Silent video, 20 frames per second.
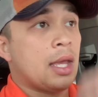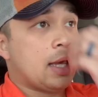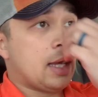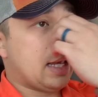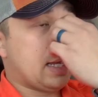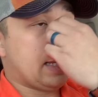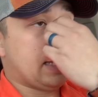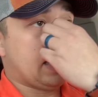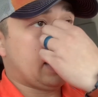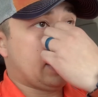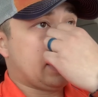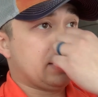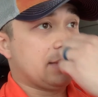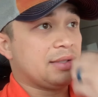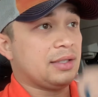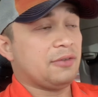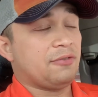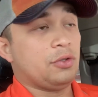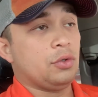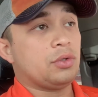and
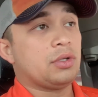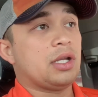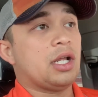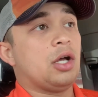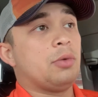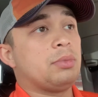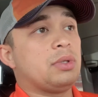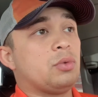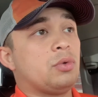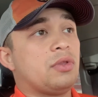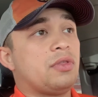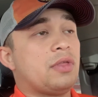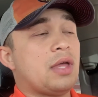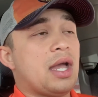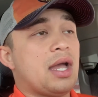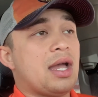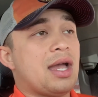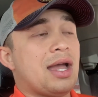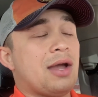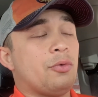if you could help me with
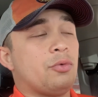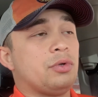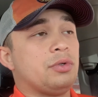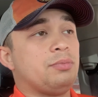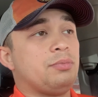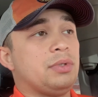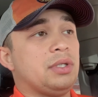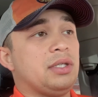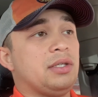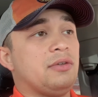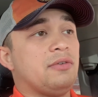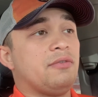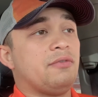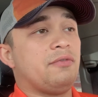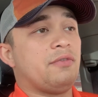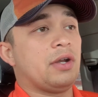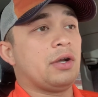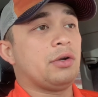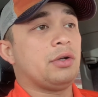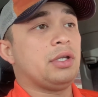that, I would be
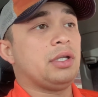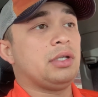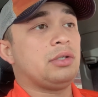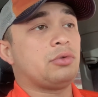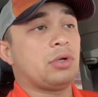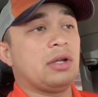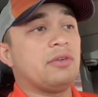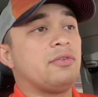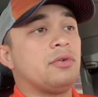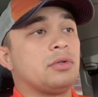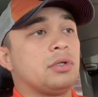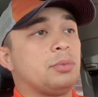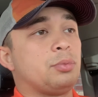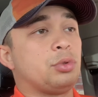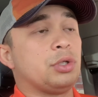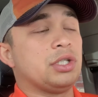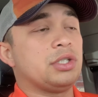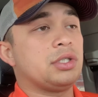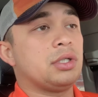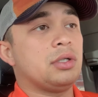very grateful and
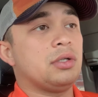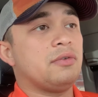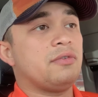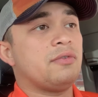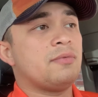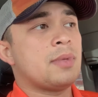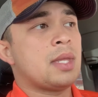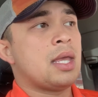appreciative.